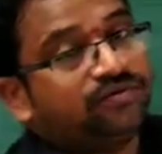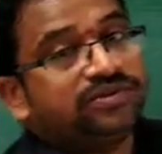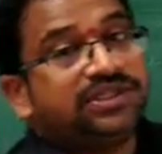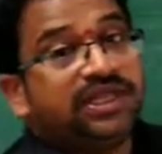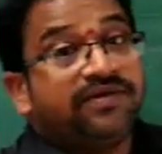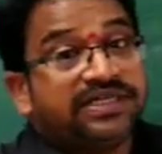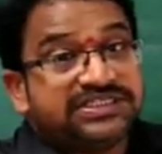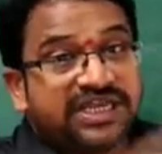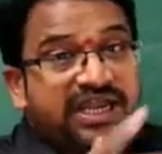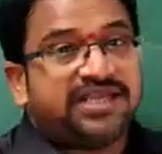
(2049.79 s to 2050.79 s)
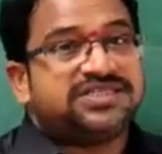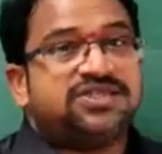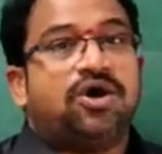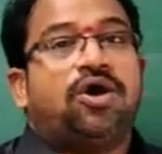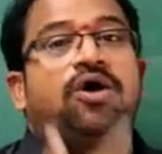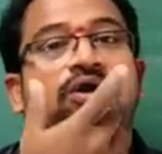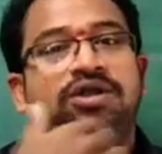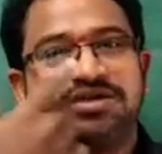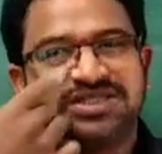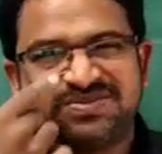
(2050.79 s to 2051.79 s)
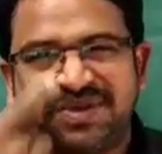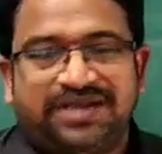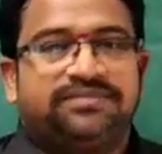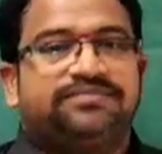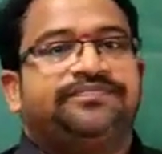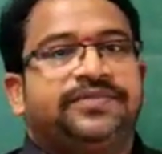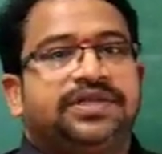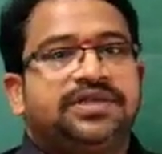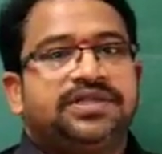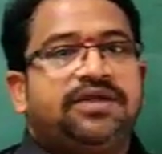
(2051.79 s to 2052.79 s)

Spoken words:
do? They will change the order, smell.